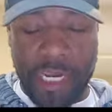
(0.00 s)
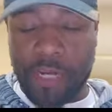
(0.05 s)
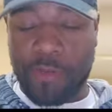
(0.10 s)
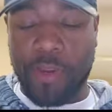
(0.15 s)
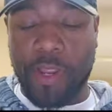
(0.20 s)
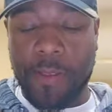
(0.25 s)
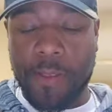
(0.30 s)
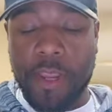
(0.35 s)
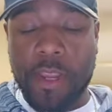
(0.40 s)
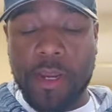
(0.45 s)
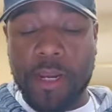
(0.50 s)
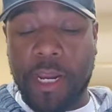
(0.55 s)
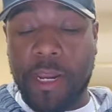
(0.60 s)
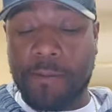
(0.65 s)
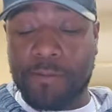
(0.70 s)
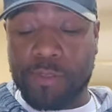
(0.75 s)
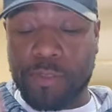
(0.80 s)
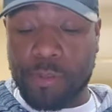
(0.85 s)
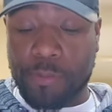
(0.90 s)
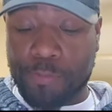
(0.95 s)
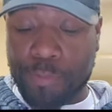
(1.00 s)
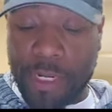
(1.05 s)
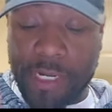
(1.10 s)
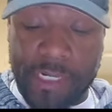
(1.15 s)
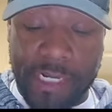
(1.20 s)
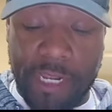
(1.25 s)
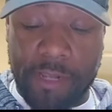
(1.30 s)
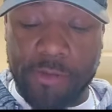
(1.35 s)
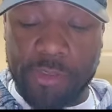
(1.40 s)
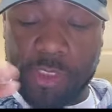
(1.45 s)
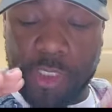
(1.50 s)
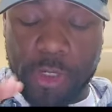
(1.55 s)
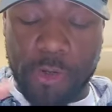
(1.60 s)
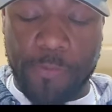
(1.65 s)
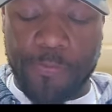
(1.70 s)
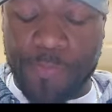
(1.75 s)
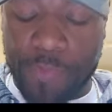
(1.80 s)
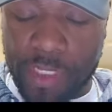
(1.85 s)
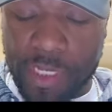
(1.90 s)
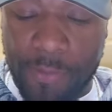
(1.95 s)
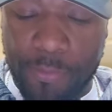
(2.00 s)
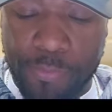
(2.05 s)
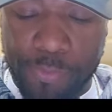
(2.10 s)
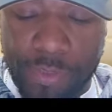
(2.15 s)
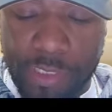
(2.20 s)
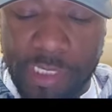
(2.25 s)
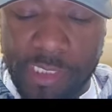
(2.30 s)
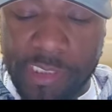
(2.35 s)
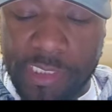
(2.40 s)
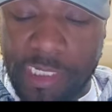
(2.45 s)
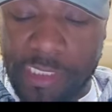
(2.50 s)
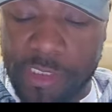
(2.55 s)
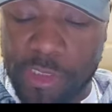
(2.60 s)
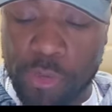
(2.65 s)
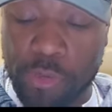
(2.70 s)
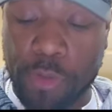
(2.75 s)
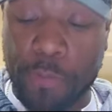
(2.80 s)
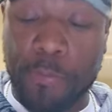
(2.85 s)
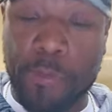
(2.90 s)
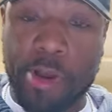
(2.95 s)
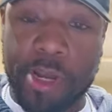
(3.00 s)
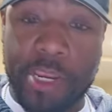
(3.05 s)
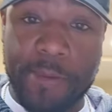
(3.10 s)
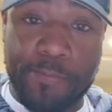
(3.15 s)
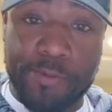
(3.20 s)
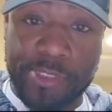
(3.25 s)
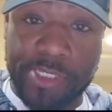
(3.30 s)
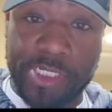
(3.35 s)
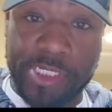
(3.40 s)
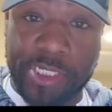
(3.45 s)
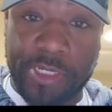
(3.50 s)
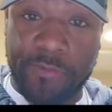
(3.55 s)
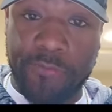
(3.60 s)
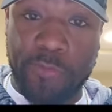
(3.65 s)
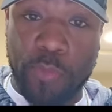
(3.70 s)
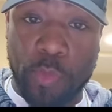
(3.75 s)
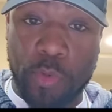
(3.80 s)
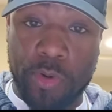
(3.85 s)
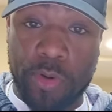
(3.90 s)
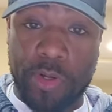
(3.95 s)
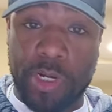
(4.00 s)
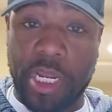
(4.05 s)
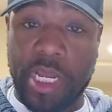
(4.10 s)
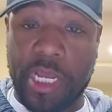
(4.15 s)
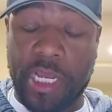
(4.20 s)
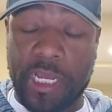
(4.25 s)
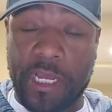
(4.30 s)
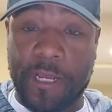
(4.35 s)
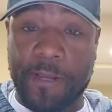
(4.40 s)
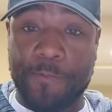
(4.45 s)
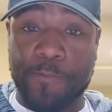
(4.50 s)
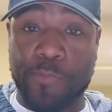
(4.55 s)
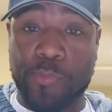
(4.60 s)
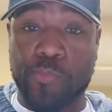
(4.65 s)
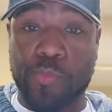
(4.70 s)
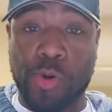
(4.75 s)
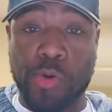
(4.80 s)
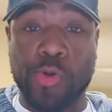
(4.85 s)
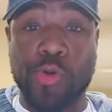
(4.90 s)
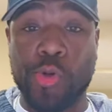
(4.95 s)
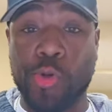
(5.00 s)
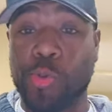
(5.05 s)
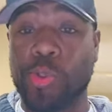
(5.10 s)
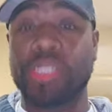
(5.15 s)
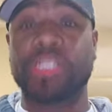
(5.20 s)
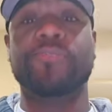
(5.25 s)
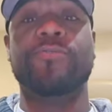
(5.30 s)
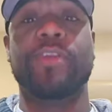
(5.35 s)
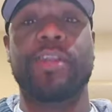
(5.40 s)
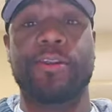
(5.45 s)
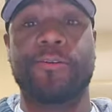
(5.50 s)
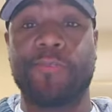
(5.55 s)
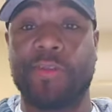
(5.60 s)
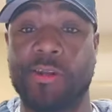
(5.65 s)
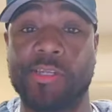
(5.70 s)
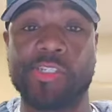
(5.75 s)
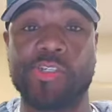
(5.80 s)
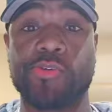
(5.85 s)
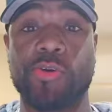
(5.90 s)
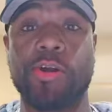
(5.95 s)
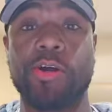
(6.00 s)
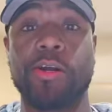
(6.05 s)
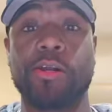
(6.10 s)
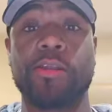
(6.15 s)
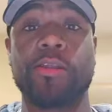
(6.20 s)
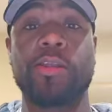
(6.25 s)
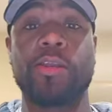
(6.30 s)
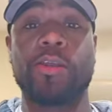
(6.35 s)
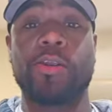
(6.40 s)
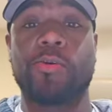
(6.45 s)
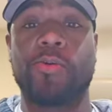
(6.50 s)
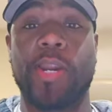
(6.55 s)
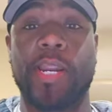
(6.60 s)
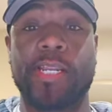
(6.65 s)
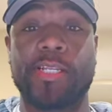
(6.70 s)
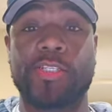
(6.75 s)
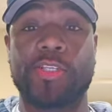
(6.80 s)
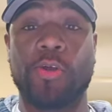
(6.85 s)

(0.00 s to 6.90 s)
Anyway, so the breakdown. So a couple of things, like, so the market position for Roku is very, very strong, right?